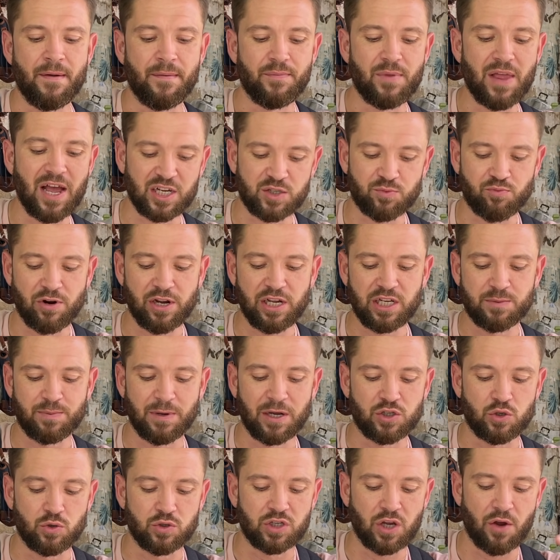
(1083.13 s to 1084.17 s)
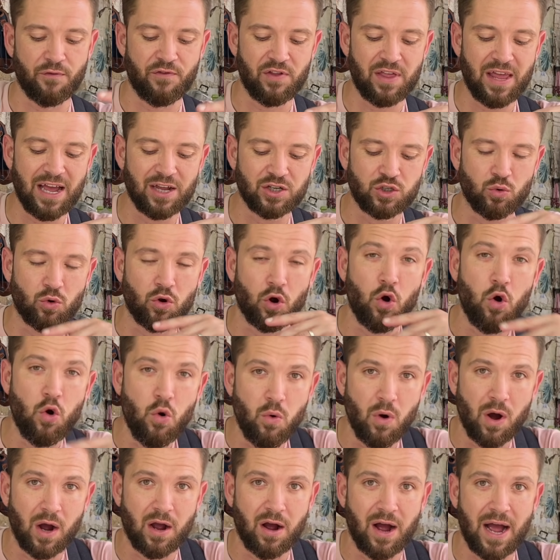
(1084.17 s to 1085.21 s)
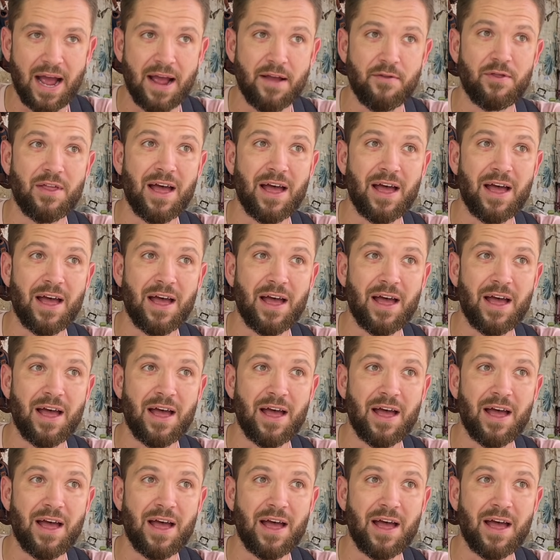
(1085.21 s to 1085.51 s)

That's pretty special. So for the actual kua gai,